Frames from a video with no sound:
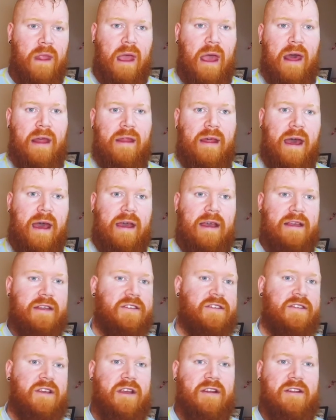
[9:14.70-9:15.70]
And that
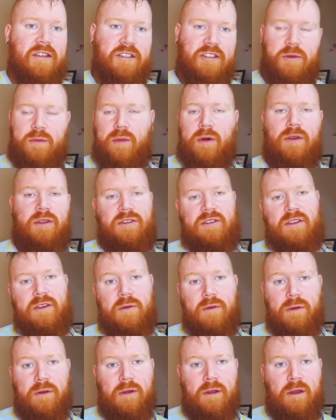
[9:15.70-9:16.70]
is a
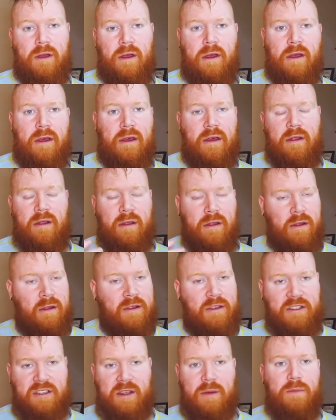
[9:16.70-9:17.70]
disappointing one.
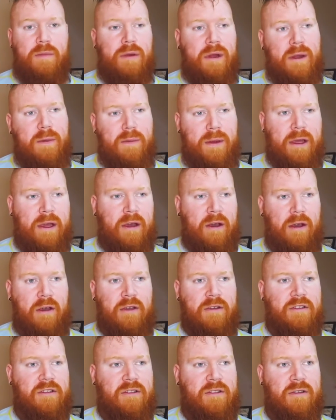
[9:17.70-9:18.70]
Simply
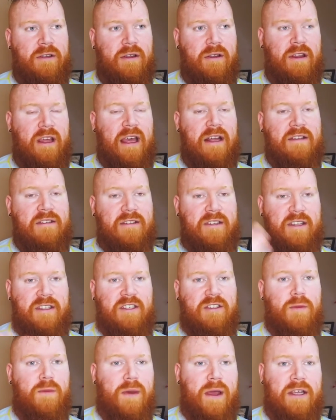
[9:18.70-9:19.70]
because the
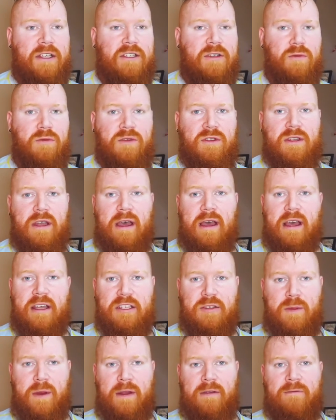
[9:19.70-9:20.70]
anticipation was there. I
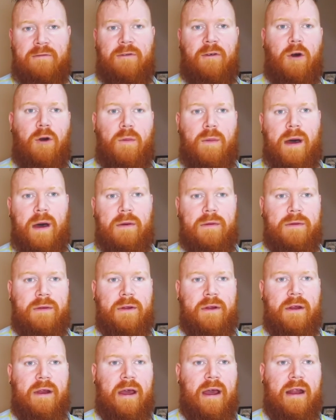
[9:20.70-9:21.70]
spent £4
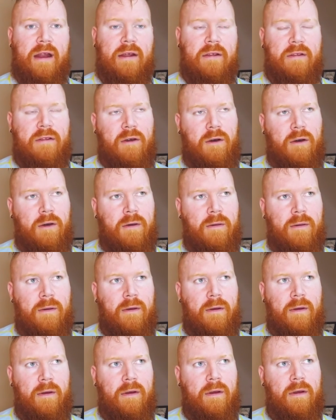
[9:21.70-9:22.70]
on it and I thought
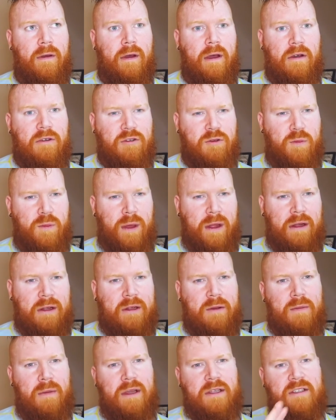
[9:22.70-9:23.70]
I was
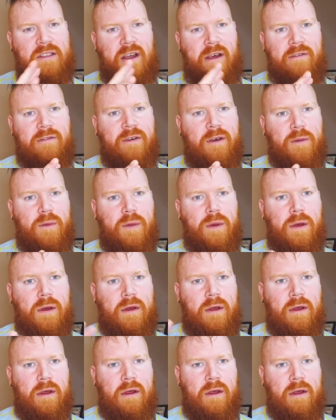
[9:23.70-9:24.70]
building myself up
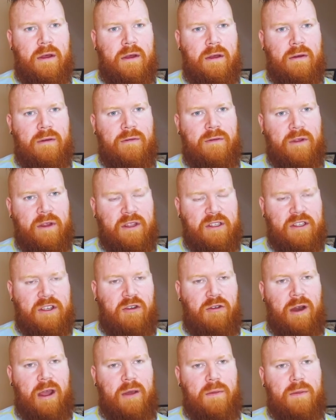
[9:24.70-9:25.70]
for this
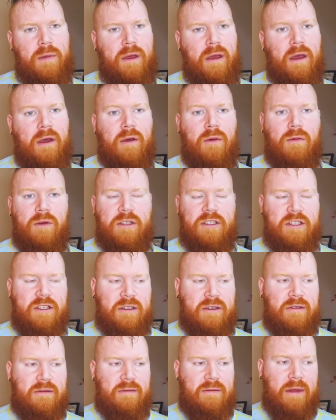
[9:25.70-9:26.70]
great beer, which...